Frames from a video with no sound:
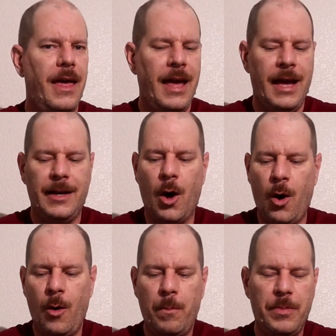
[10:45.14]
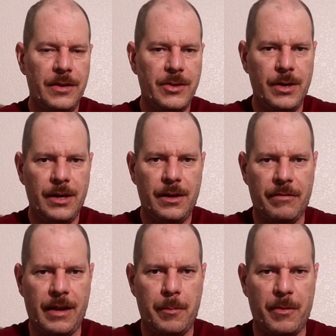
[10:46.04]
and hope that you didn't
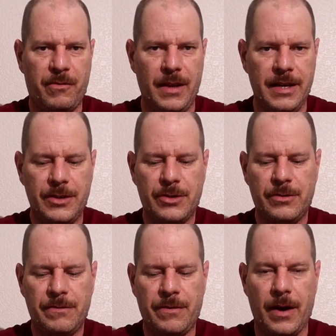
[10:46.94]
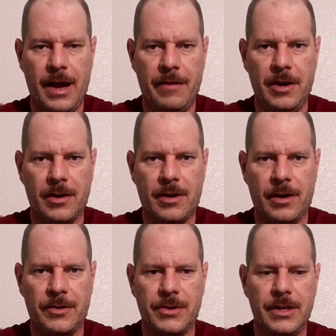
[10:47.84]
develop a flinch for a heavier
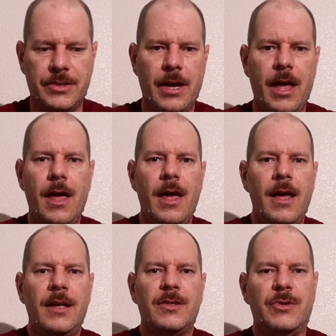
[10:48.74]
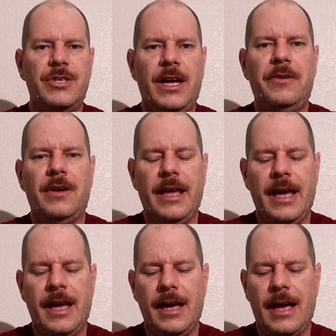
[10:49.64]
cartridge. So
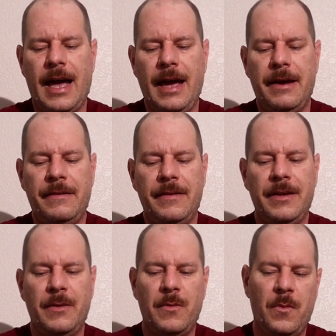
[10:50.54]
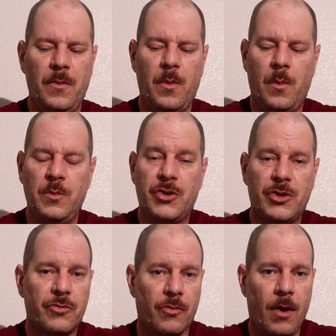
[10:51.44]
generally, I
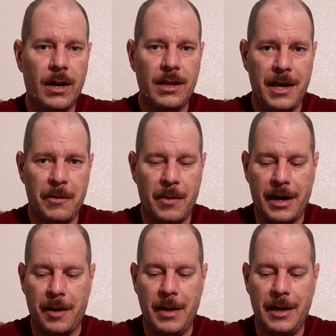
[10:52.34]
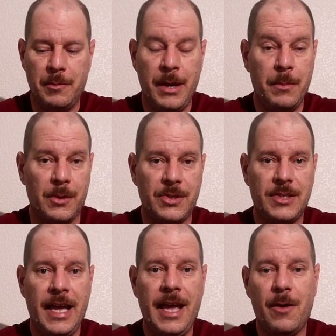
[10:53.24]
strongly recommend people
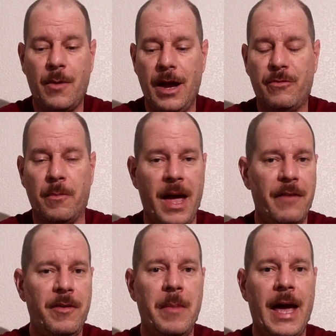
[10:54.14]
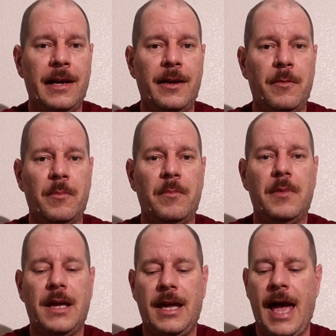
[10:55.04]
staying away from heavy magnum
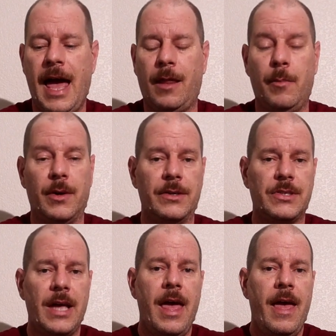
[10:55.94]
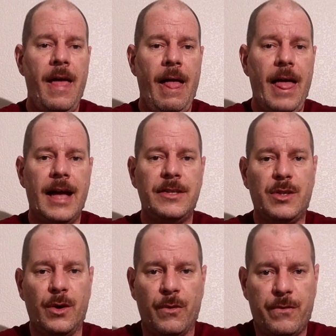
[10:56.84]
calibers as
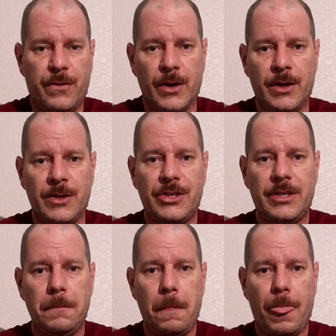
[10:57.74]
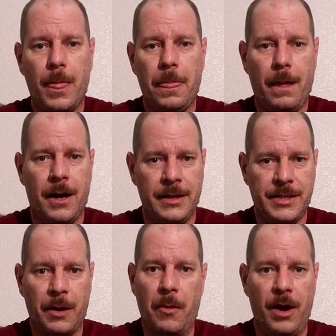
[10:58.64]
their first
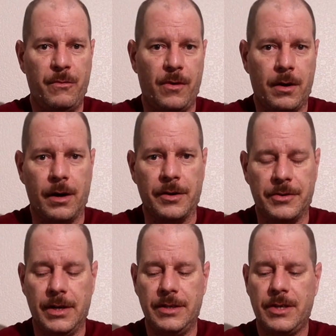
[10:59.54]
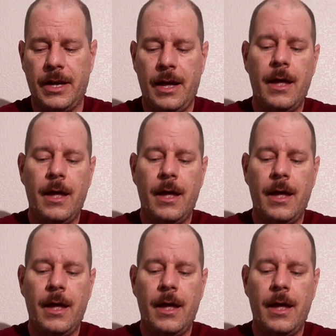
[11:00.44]
hunting rifle cartridge.